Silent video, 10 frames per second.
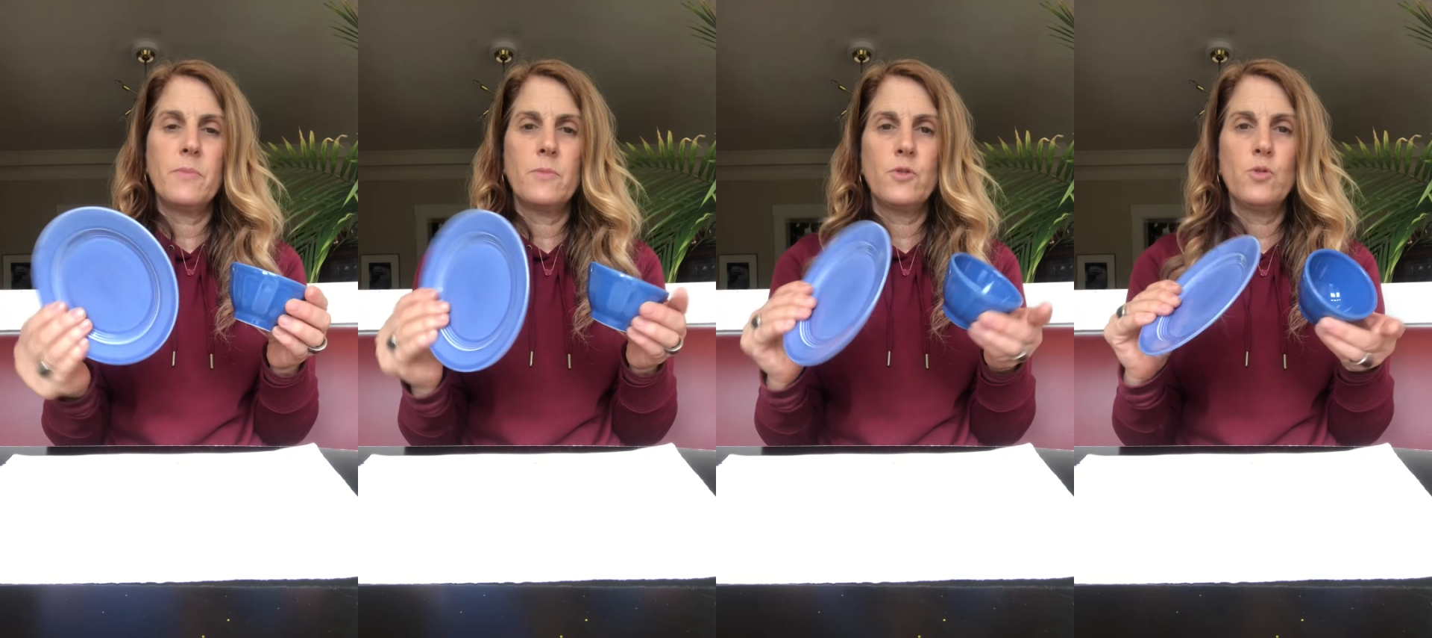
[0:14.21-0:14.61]

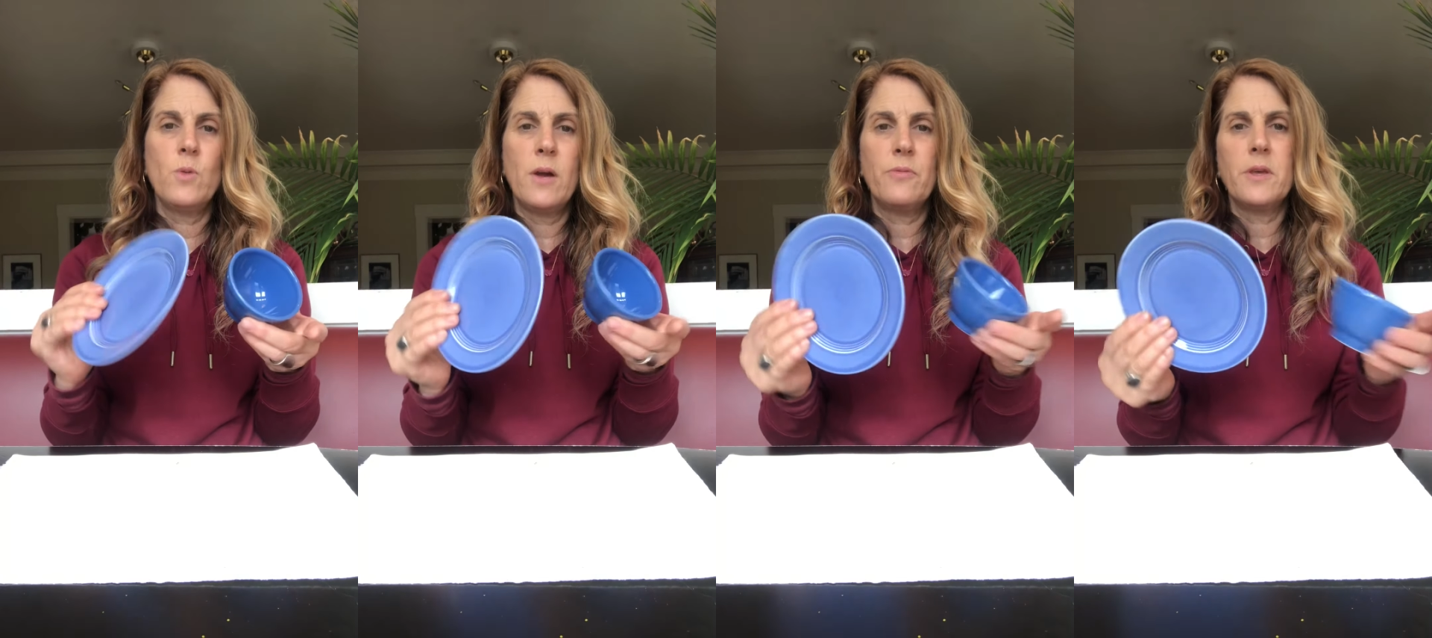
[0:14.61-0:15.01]
two
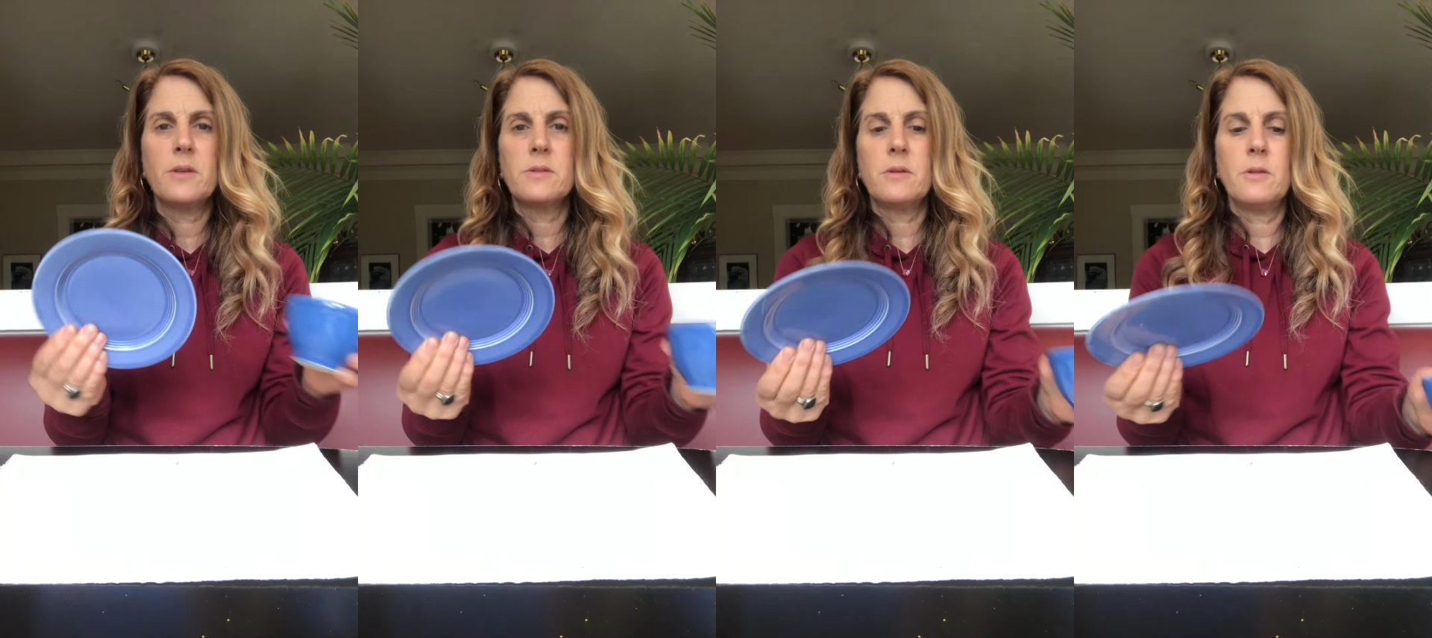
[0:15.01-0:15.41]
round
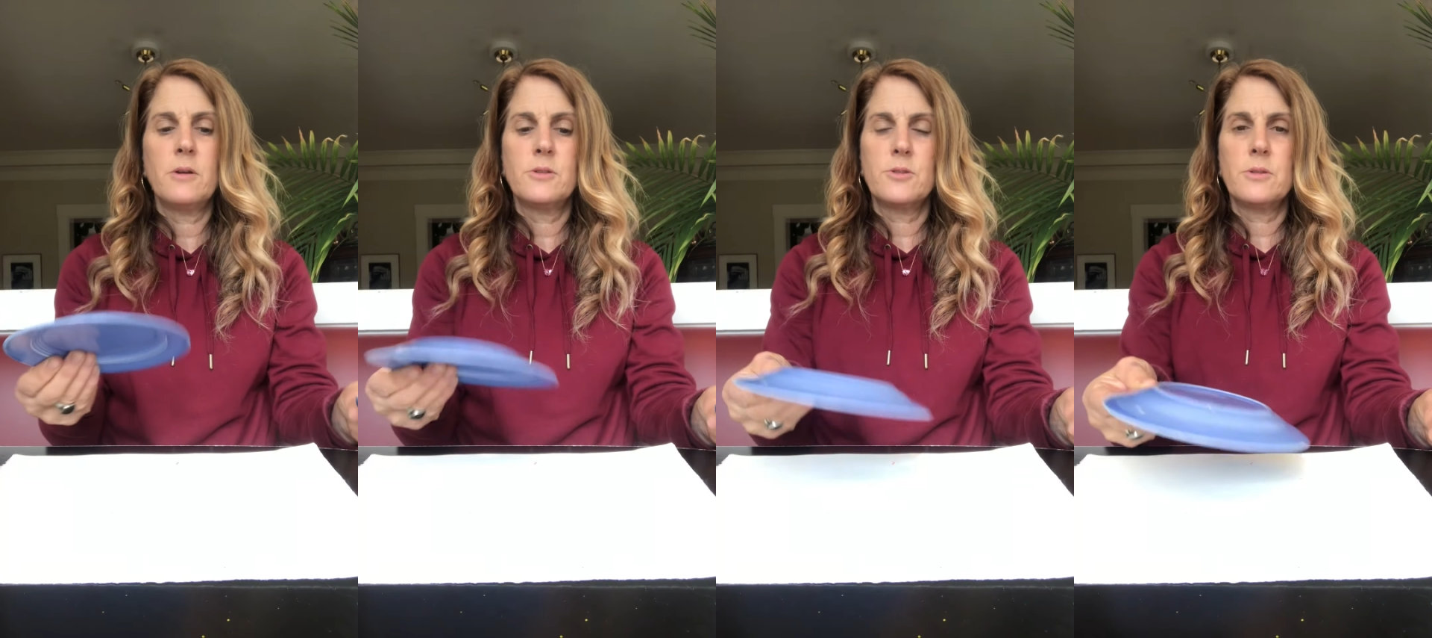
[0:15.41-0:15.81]
things, a
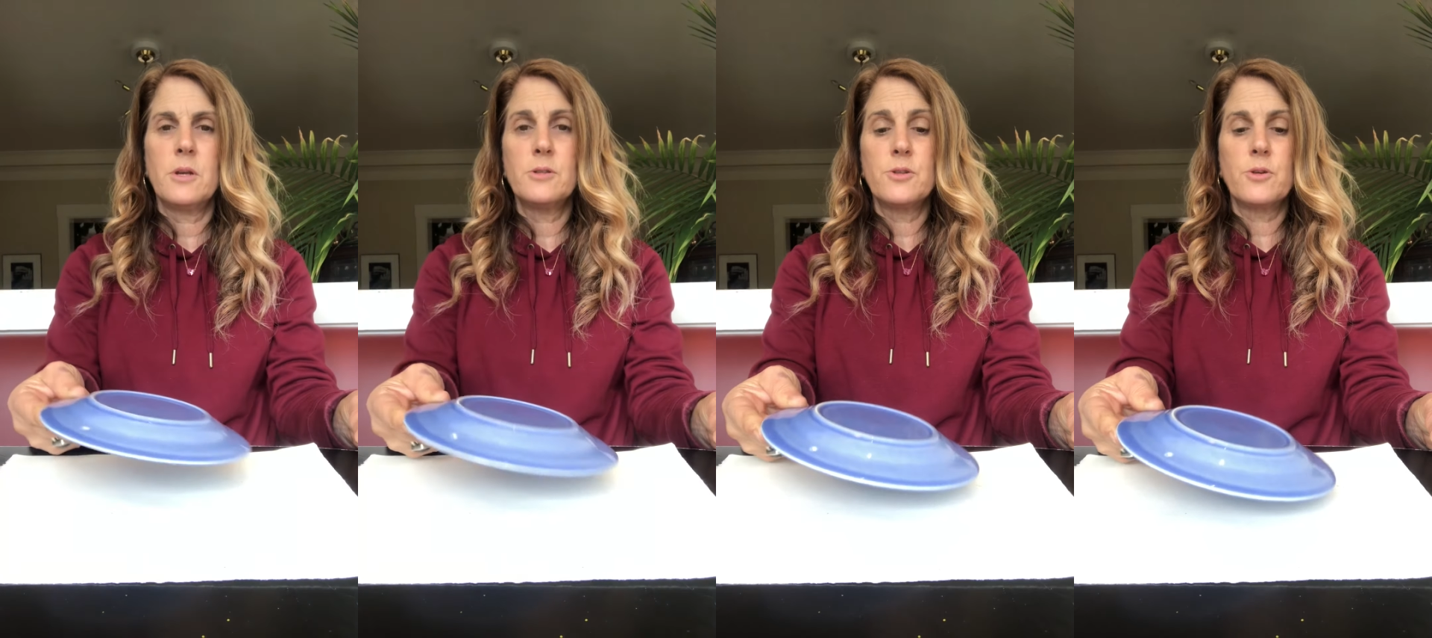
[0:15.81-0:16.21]
large
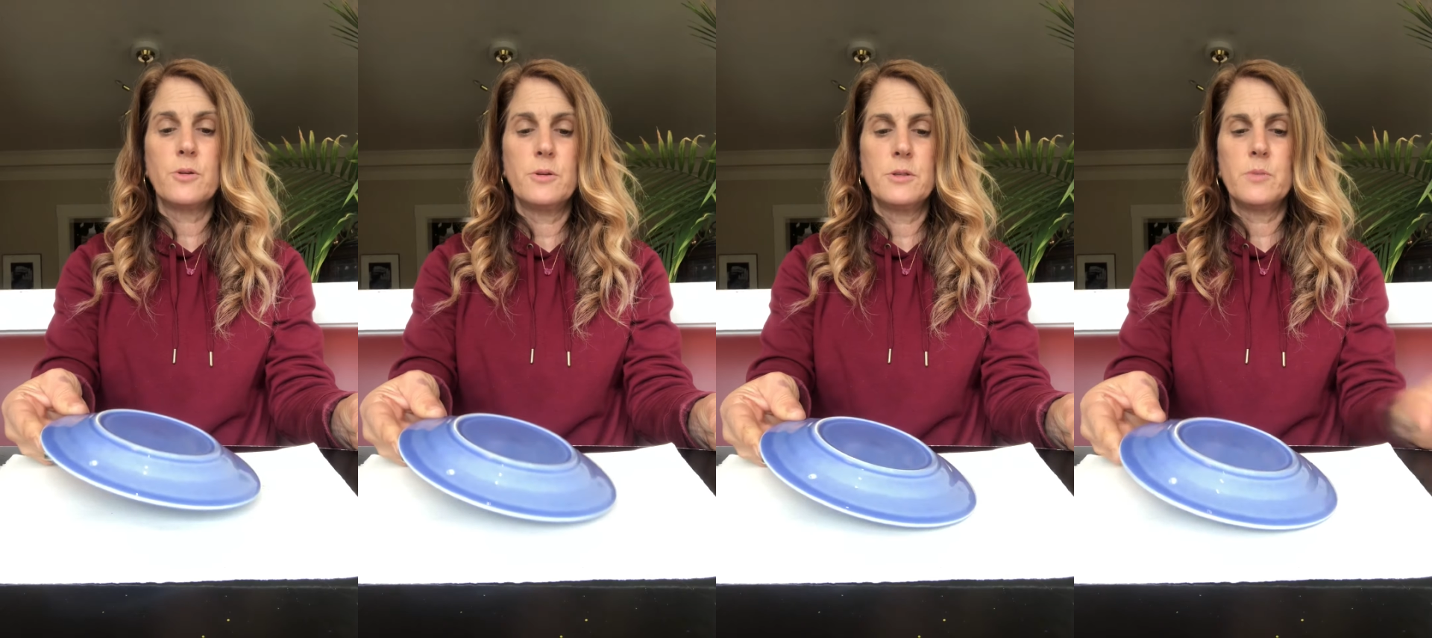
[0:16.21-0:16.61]
circle
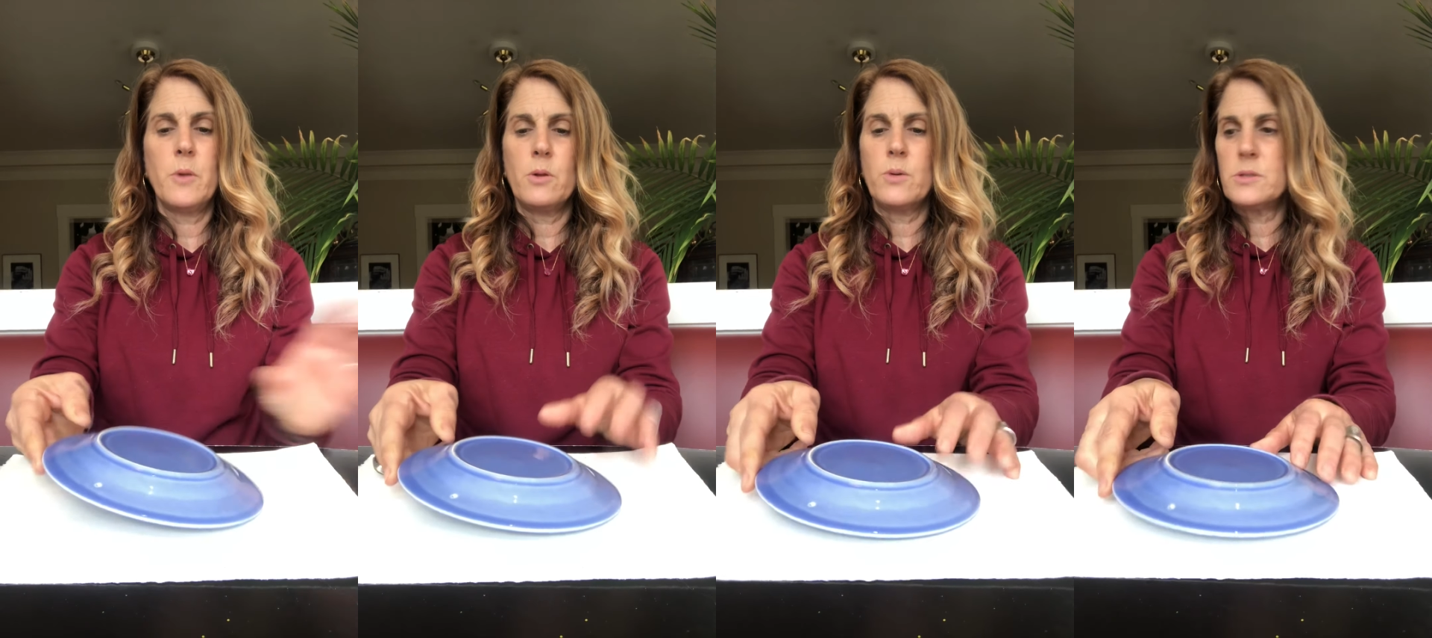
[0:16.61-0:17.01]
and a
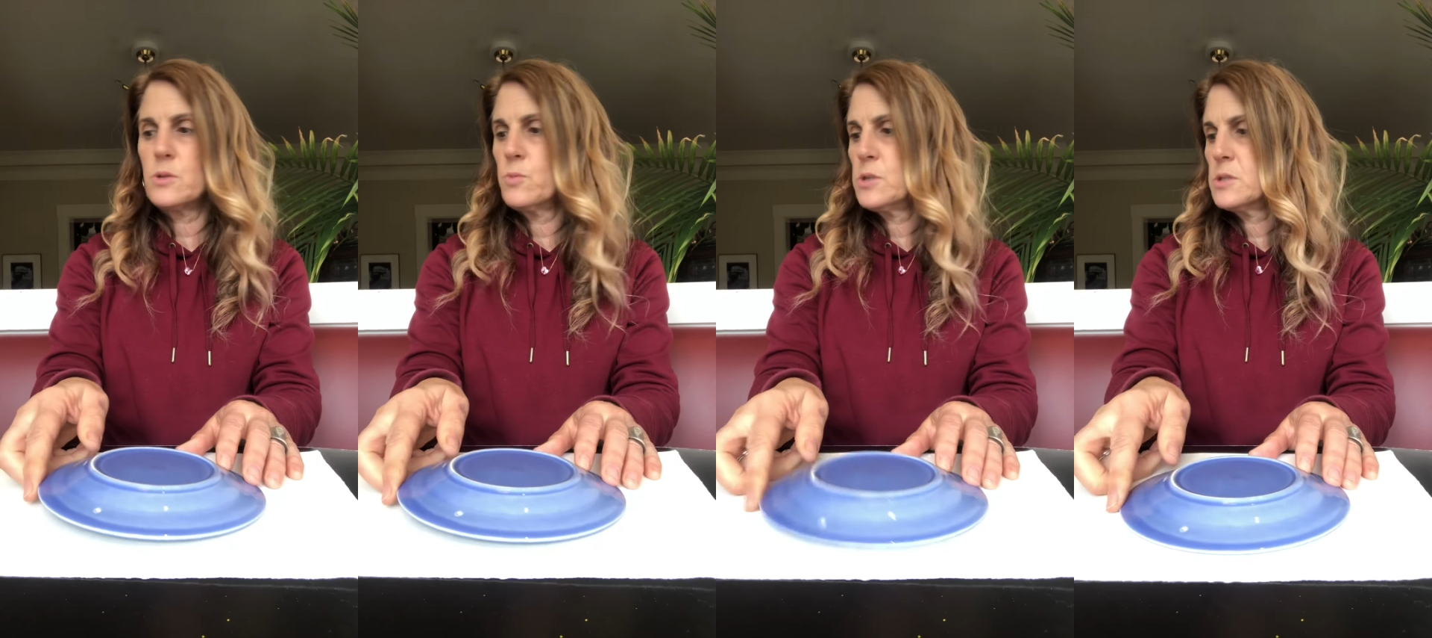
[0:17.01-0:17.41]
smaller one.
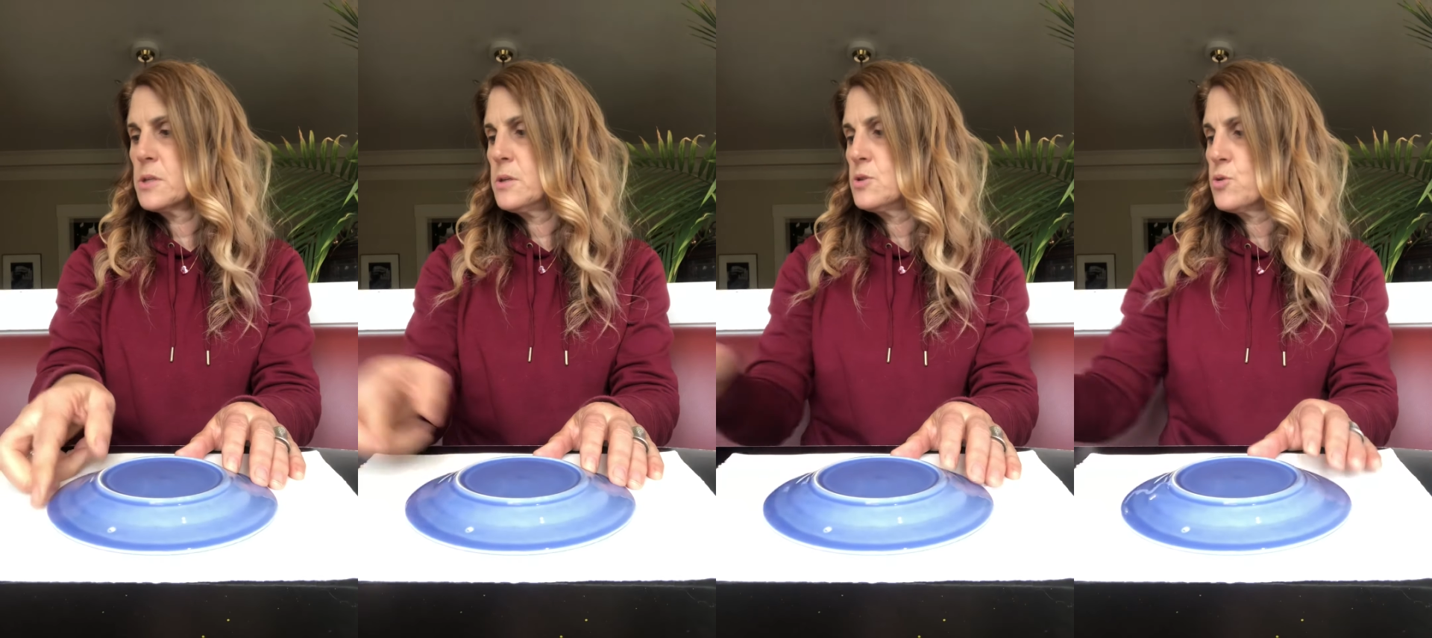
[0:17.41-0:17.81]
So we're just
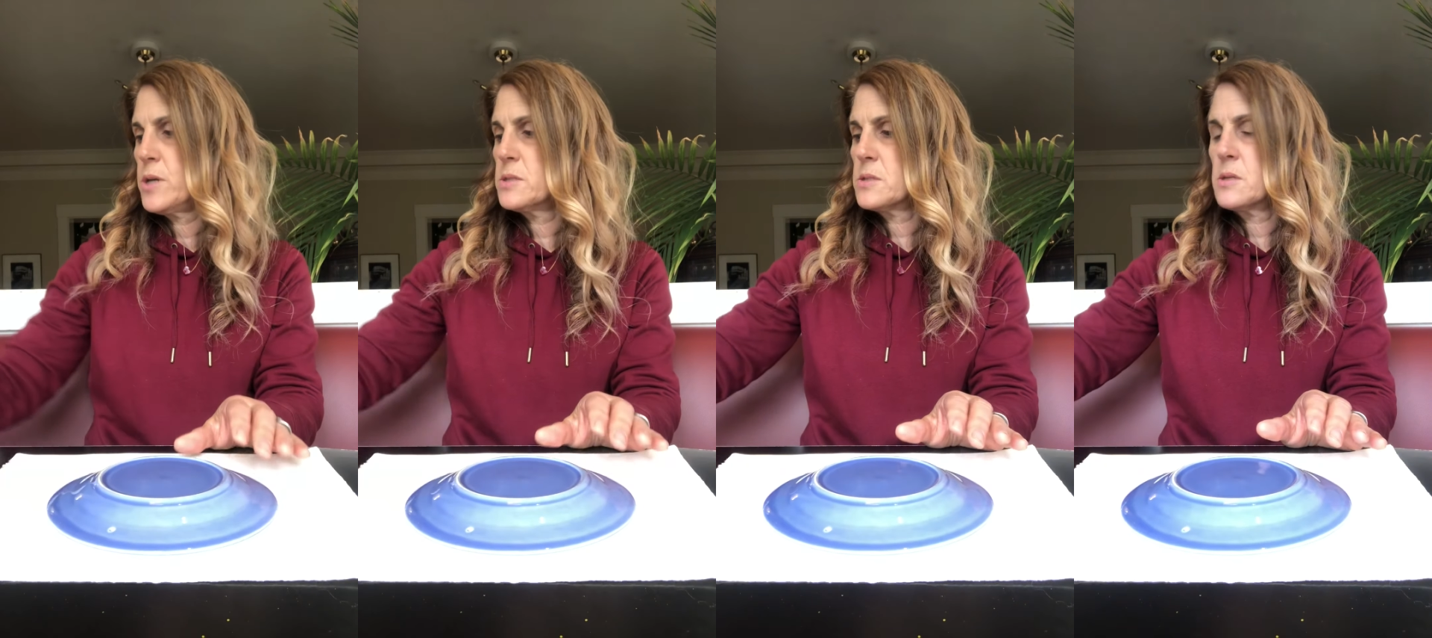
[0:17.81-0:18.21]
going to
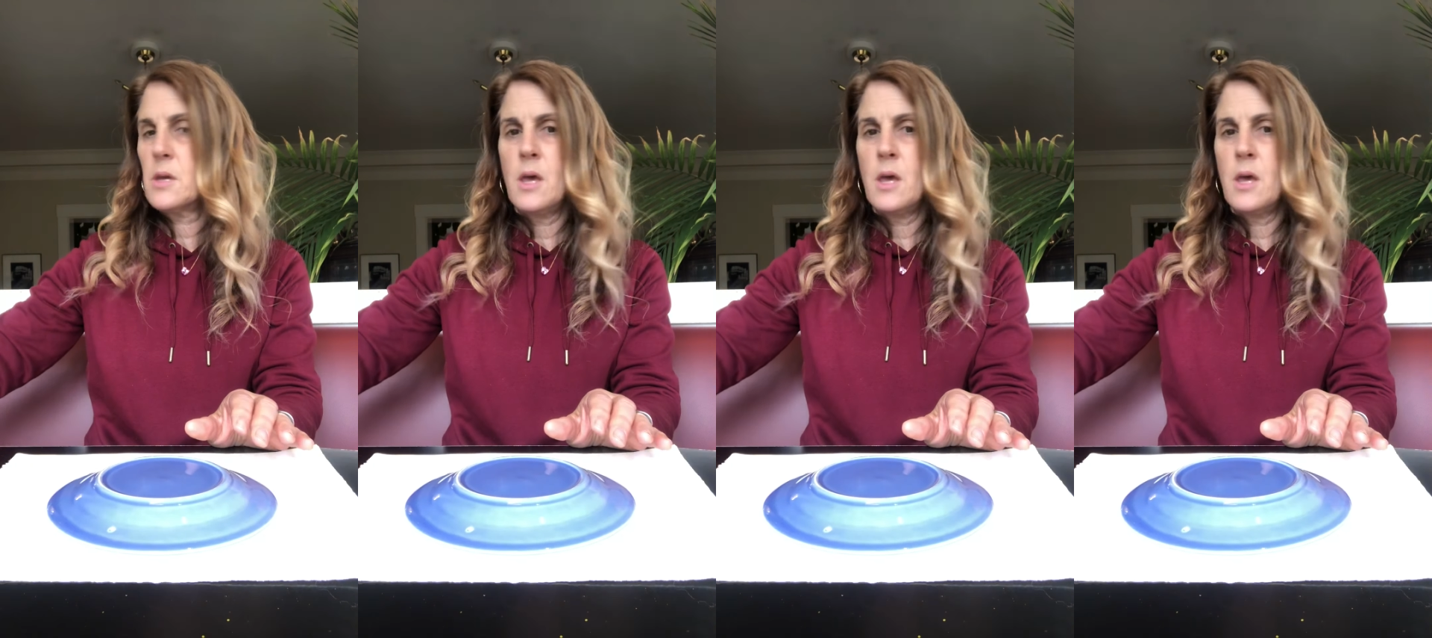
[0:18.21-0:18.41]
trace